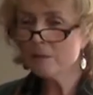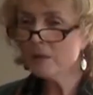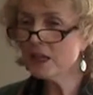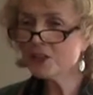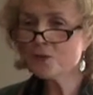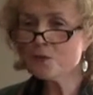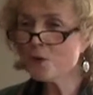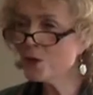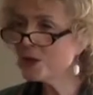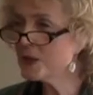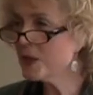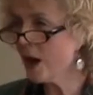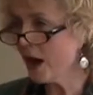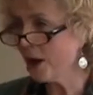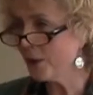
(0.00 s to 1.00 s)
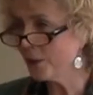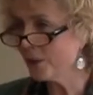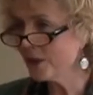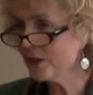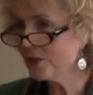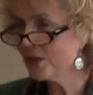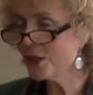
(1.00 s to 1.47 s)
much more so
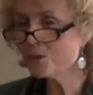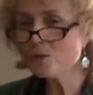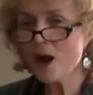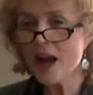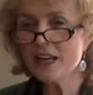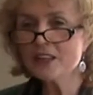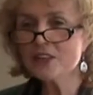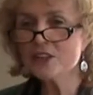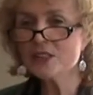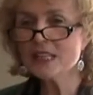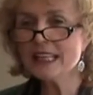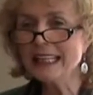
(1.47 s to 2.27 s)
than writers